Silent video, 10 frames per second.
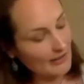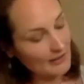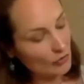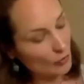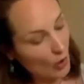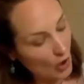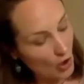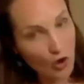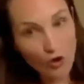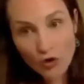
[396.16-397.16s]
to
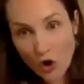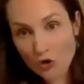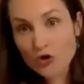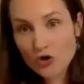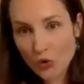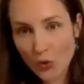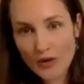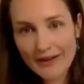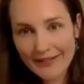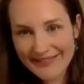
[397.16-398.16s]
our
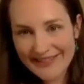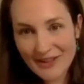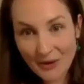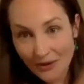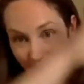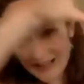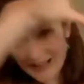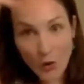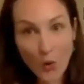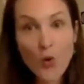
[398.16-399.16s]
soul,
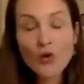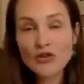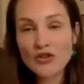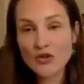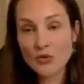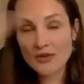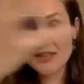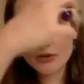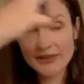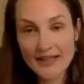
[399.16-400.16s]
and all the souls
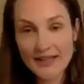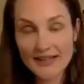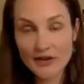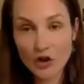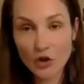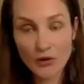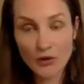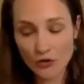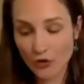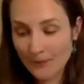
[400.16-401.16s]
that reside in the
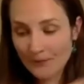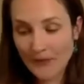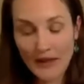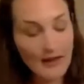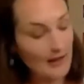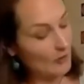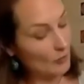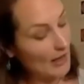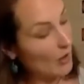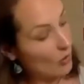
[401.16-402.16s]
quantum. And
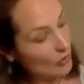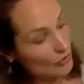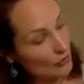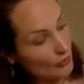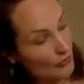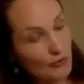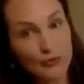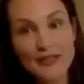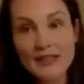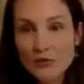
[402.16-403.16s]
we are also,
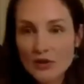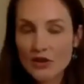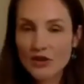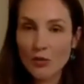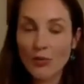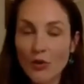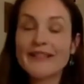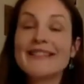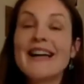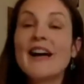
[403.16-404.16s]
through this, which is the point
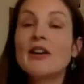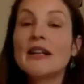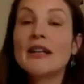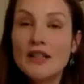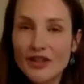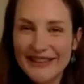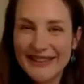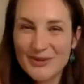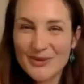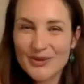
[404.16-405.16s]
that directly
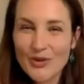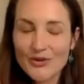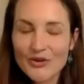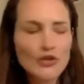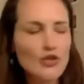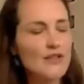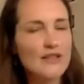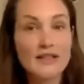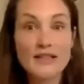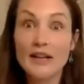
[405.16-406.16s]
connect to source
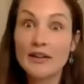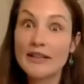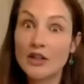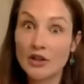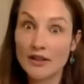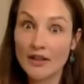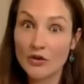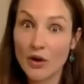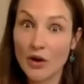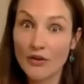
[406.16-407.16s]
consciousness, directly connect
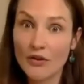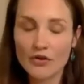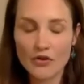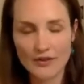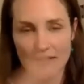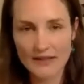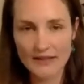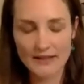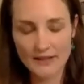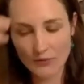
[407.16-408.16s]
to earth consciousness,
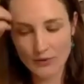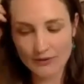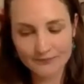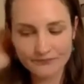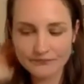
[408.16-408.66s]
and so on.